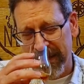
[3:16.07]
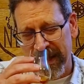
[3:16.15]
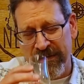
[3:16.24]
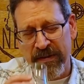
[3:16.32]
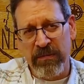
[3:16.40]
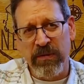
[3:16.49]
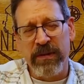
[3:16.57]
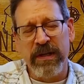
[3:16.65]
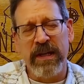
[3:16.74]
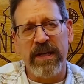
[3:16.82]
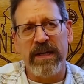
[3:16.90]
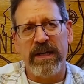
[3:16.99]
if I'm
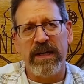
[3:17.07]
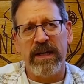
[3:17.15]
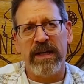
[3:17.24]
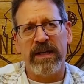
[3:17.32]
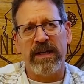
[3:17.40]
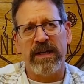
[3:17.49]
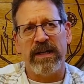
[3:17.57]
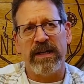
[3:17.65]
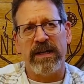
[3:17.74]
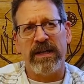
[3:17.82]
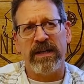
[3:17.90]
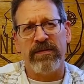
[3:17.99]
looking at
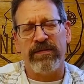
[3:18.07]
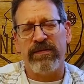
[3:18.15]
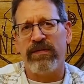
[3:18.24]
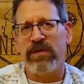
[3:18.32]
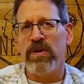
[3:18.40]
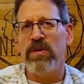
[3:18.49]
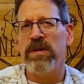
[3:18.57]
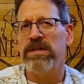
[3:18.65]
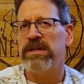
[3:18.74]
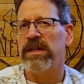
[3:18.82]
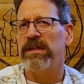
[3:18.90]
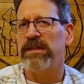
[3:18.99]
a fruit,
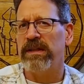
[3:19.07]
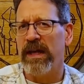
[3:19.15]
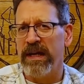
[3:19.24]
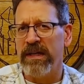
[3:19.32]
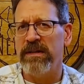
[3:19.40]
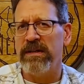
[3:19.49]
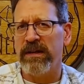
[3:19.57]
it's a light